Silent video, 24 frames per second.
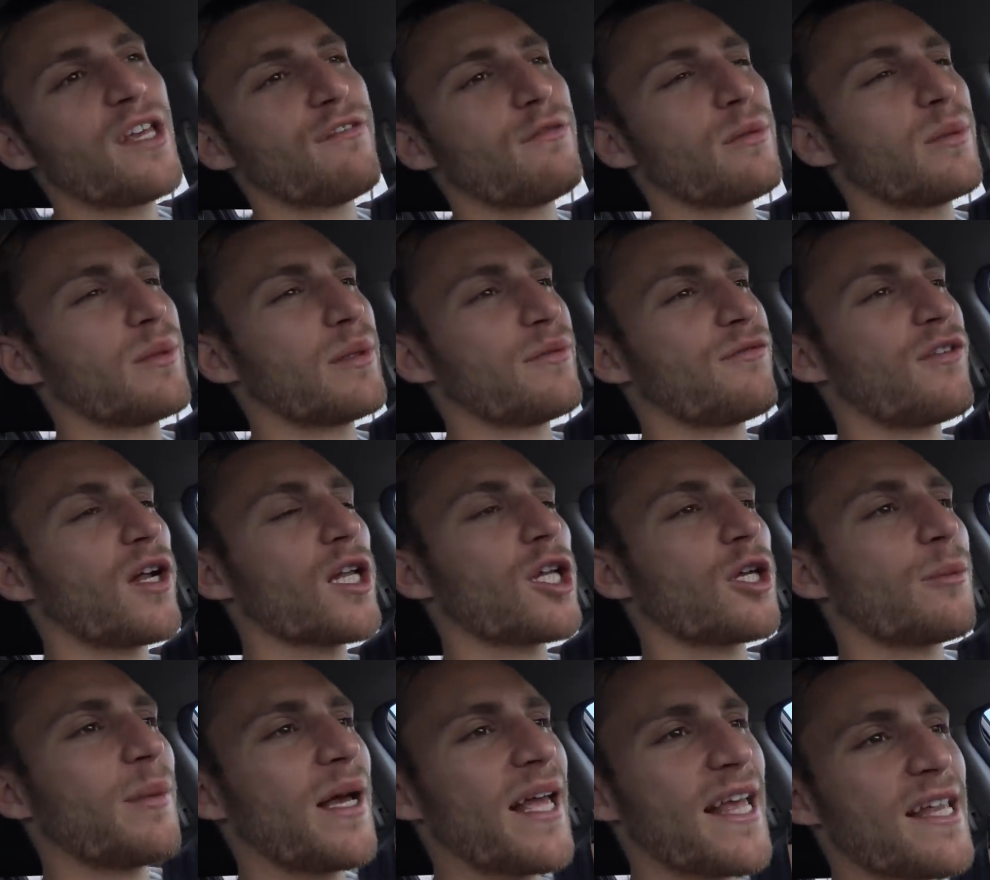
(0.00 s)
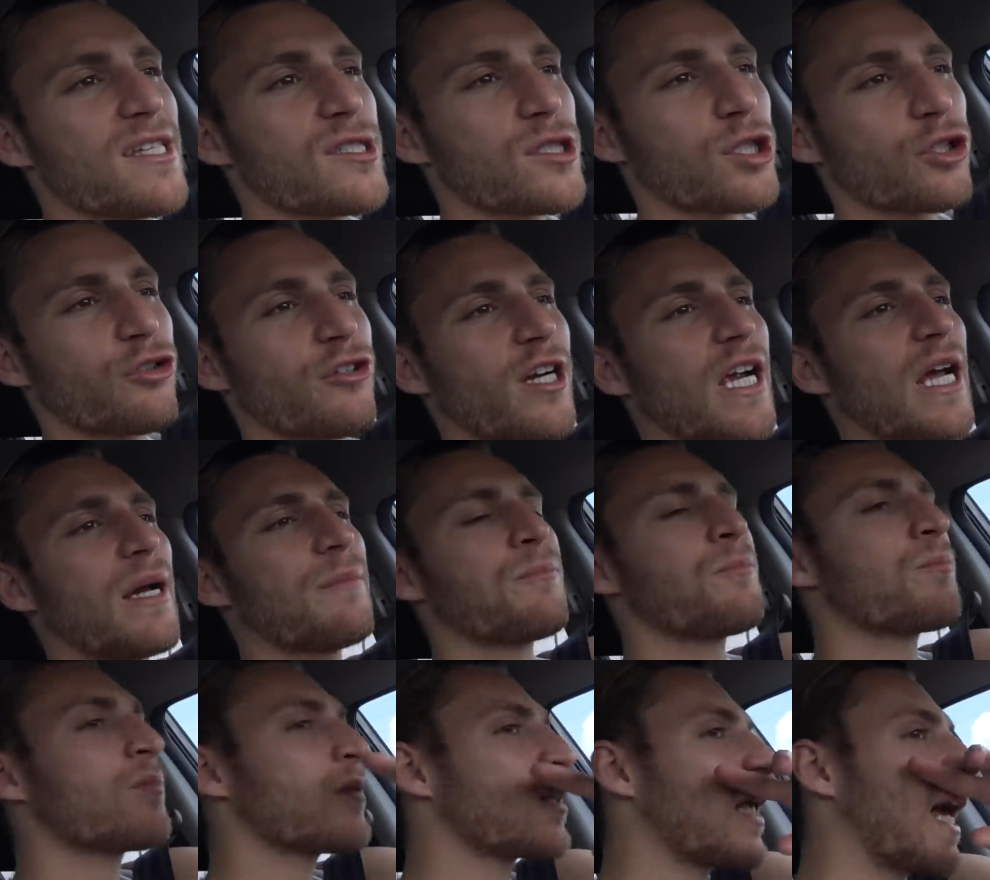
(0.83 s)
If you've been following my Instagram,
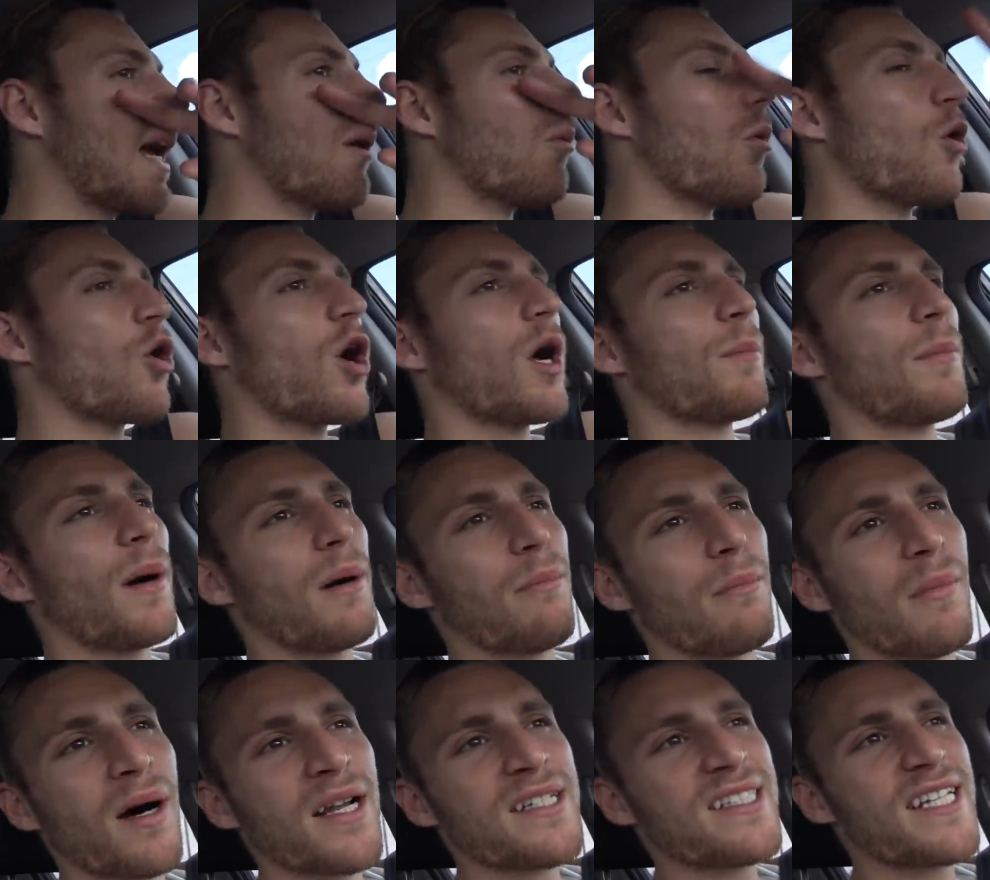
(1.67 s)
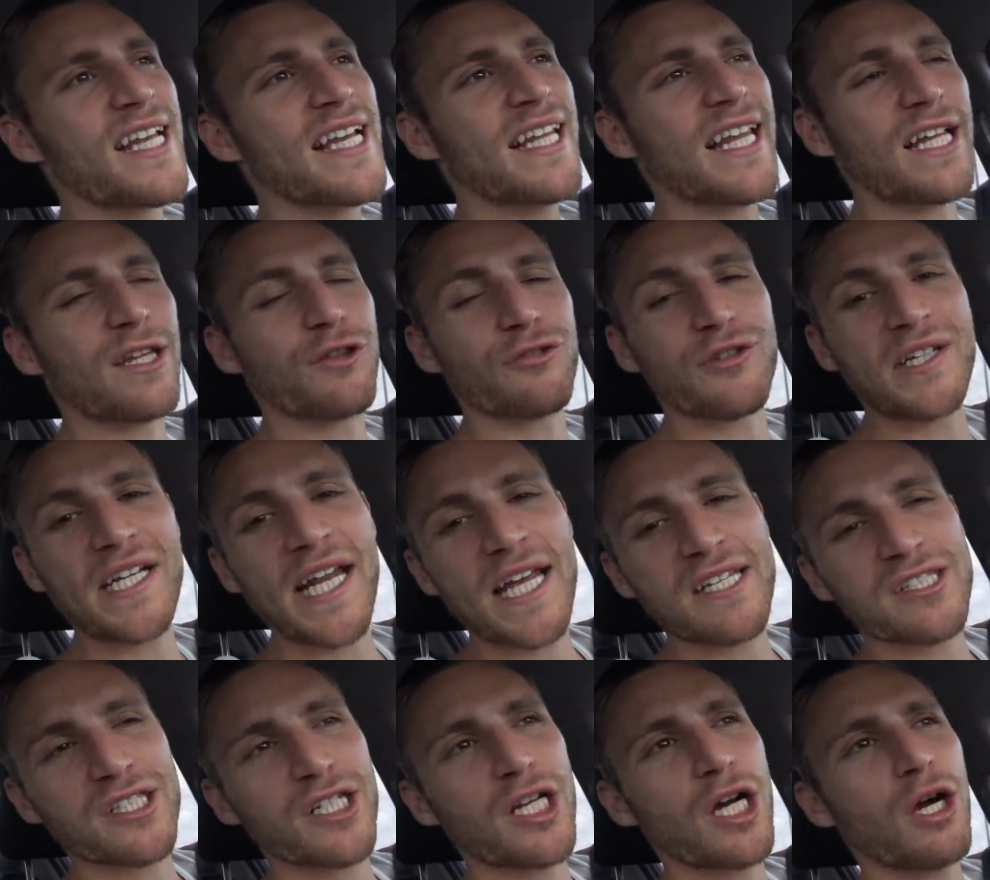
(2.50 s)
I woke up on Monday, like three
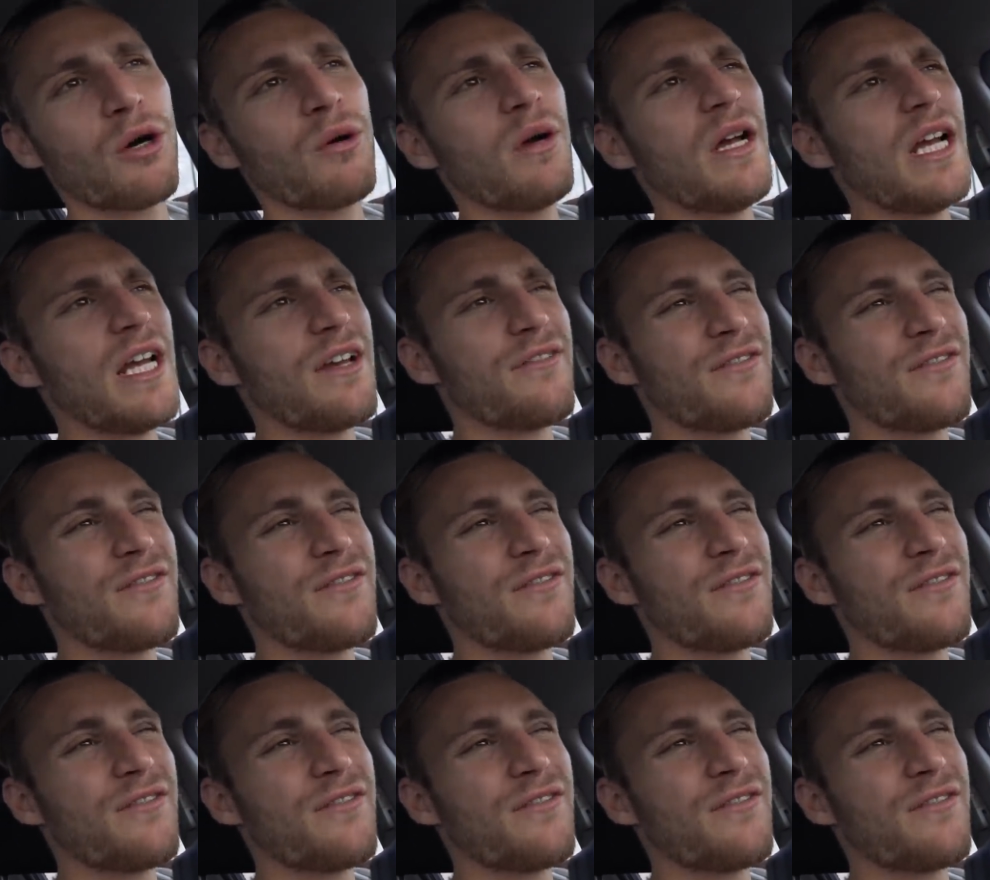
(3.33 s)
days ago,